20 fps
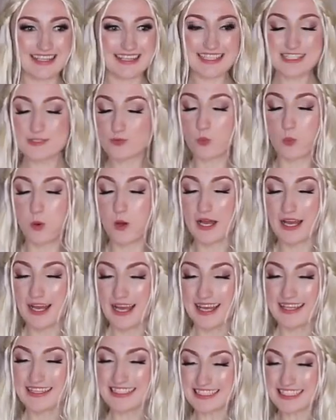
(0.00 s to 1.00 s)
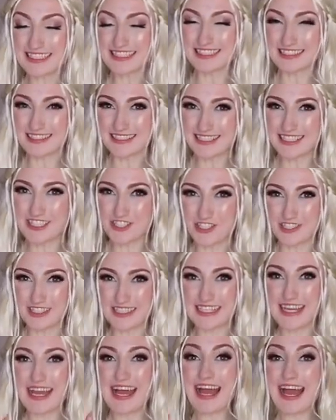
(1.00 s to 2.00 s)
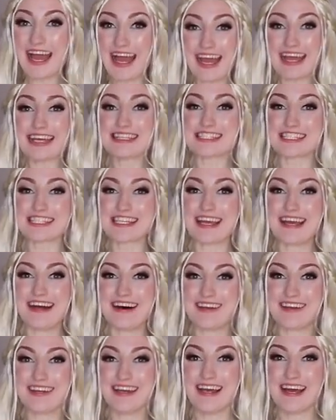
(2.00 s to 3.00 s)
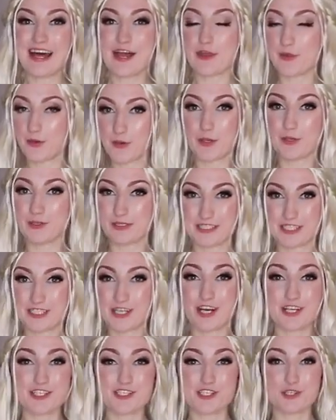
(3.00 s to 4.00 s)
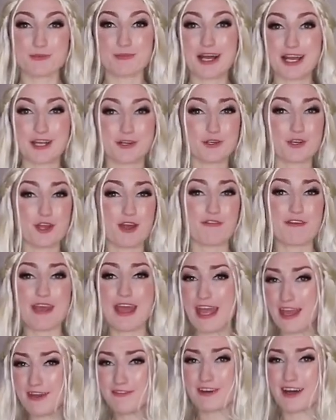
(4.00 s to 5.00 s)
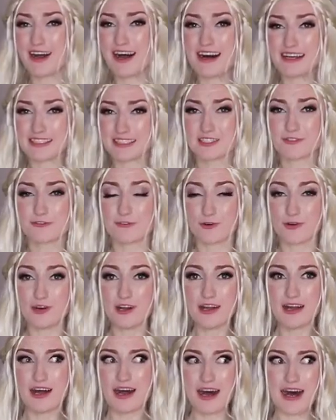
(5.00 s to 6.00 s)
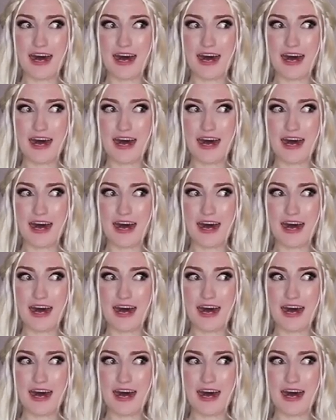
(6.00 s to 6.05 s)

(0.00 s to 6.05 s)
This is literally, hands down, the coolest costume I could have ever asked for.